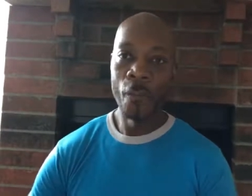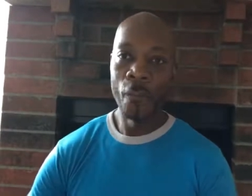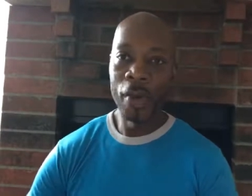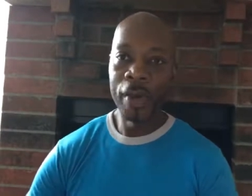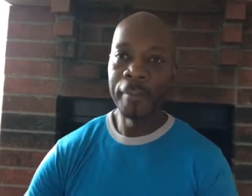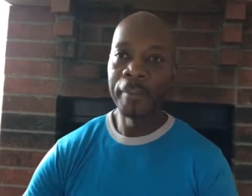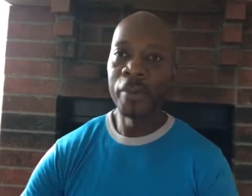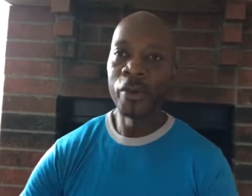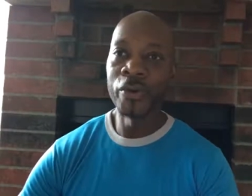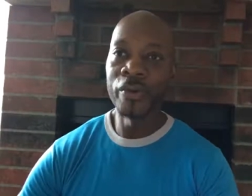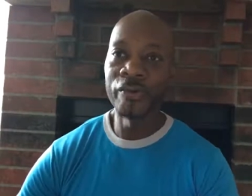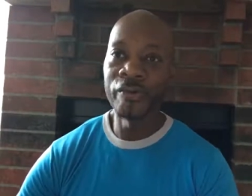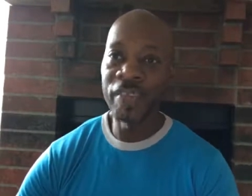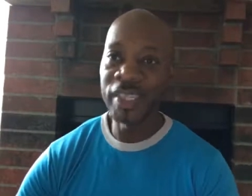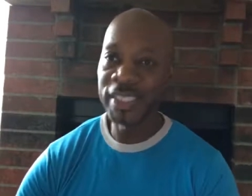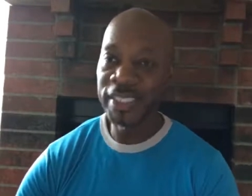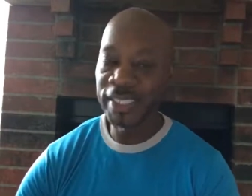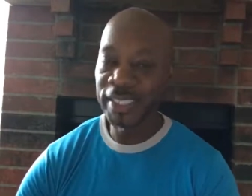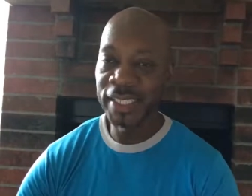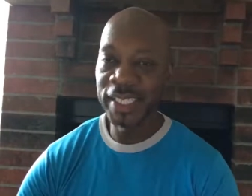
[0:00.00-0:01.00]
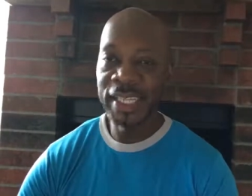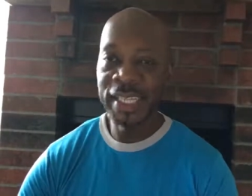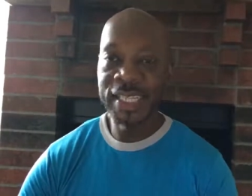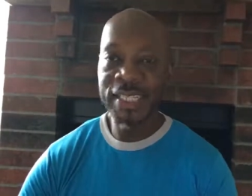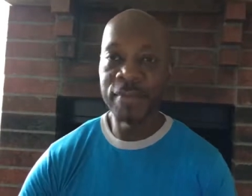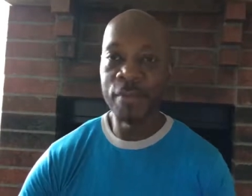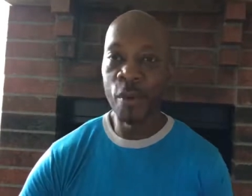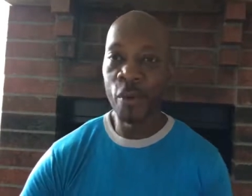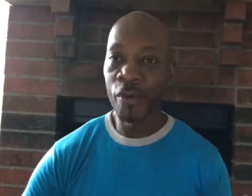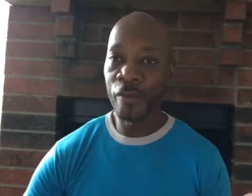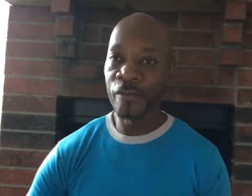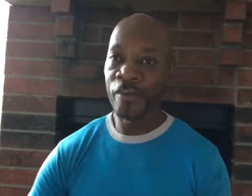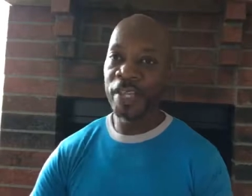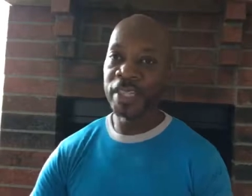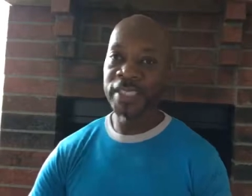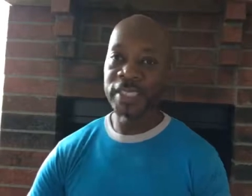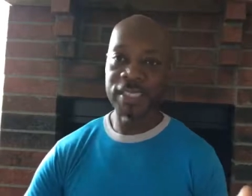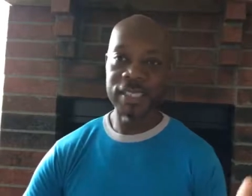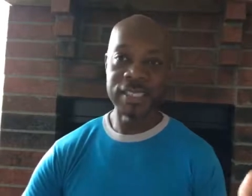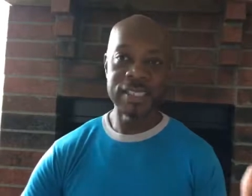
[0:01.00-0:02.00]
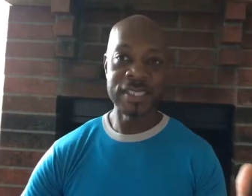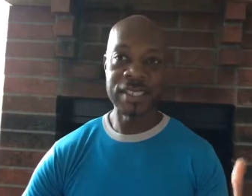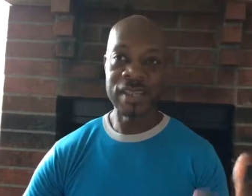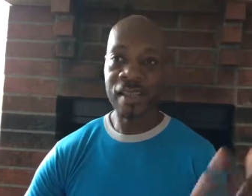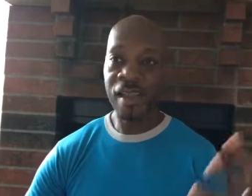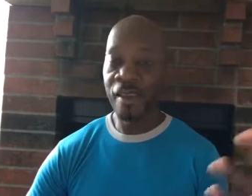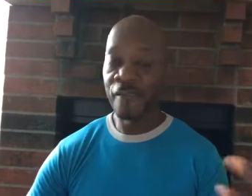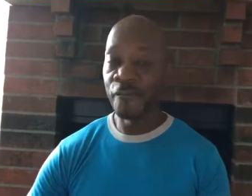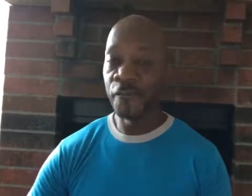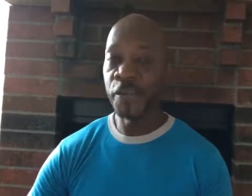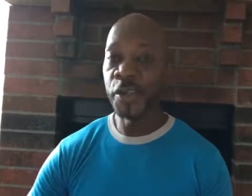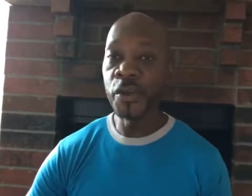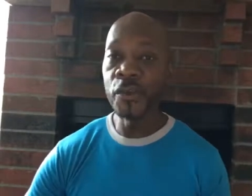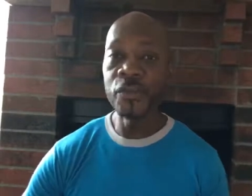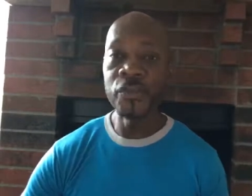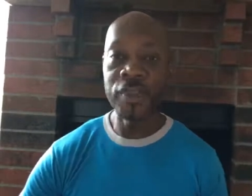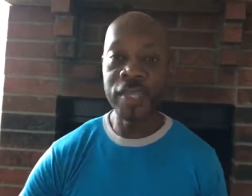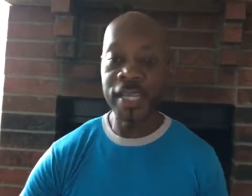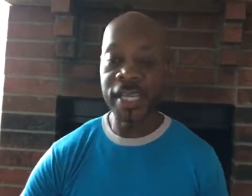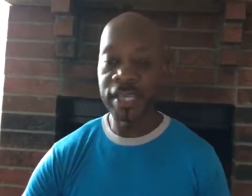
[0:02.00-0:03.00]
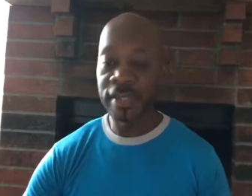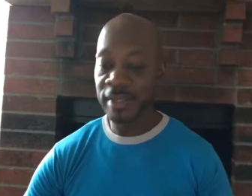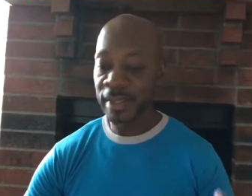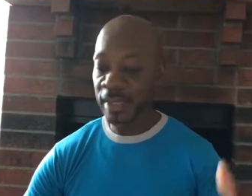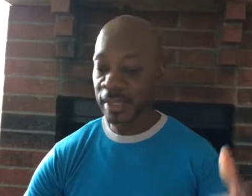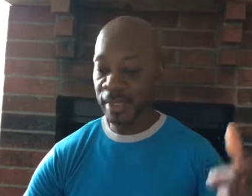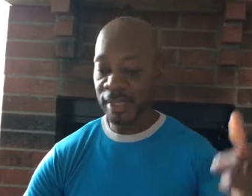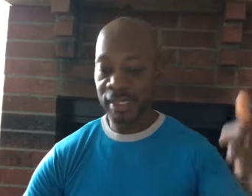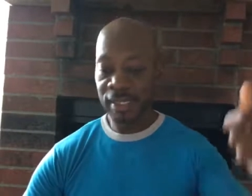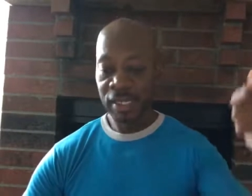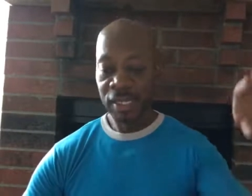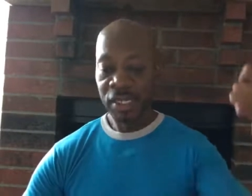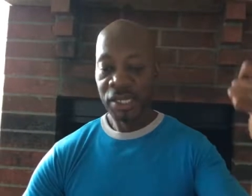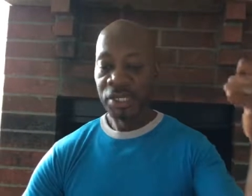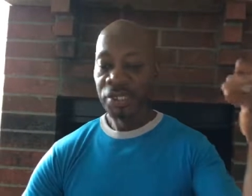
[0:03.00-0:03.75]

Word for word: What motivation is? Motivation is a, a few things. It's